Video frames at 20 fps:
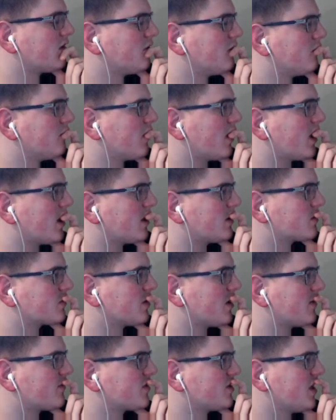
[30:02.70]
do ice
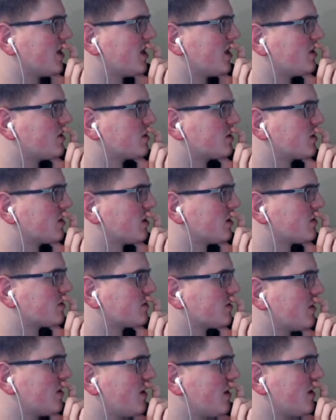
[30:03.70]
off stage. Because
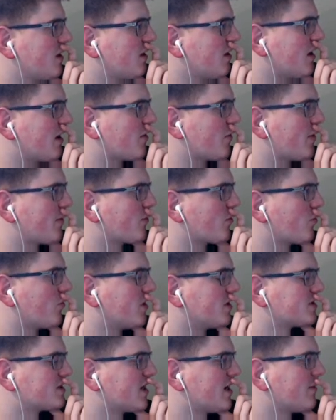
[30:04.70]
I remember
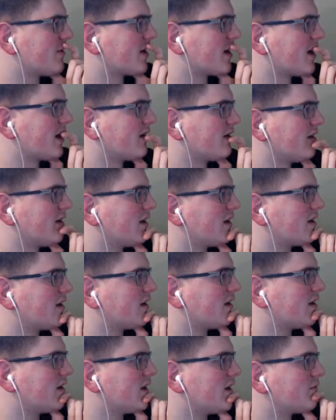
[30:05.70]
one time I got
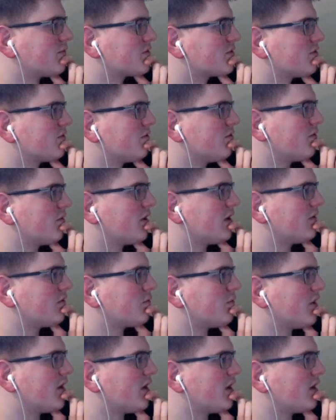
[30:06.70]
like gimped
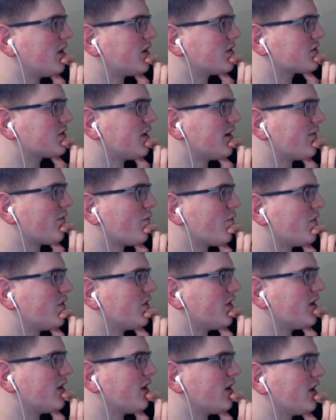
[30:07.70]
by an ice climber when
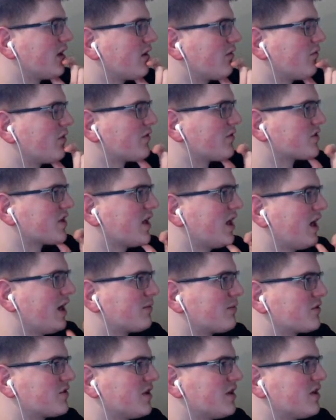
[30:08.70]
they like when I was at high
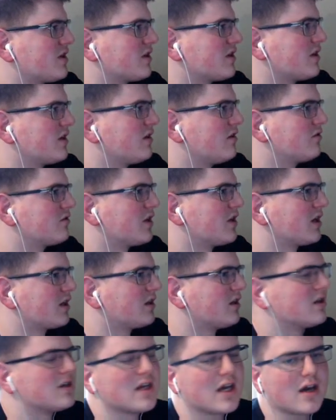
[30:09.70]
percentage and they used like
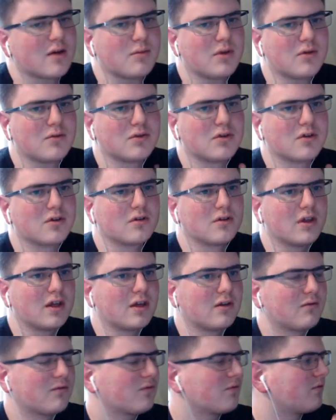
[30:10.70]
the down B with their
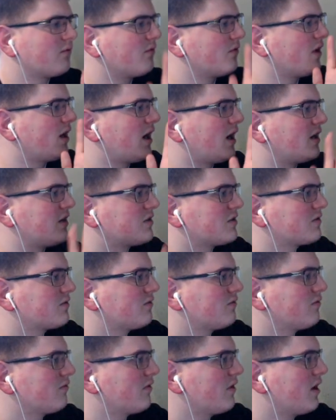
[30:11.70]
like ice
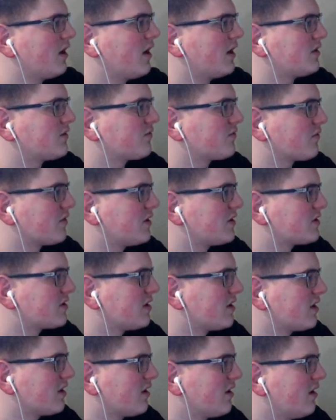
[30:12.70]
freeze
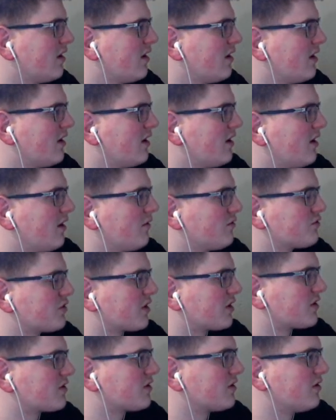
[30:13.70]
thing. It was
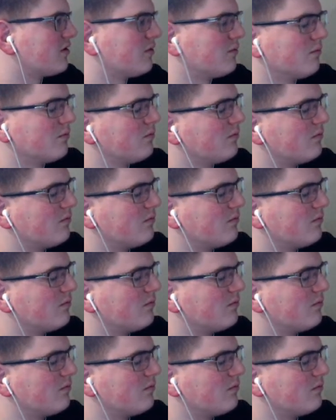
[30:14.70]
like so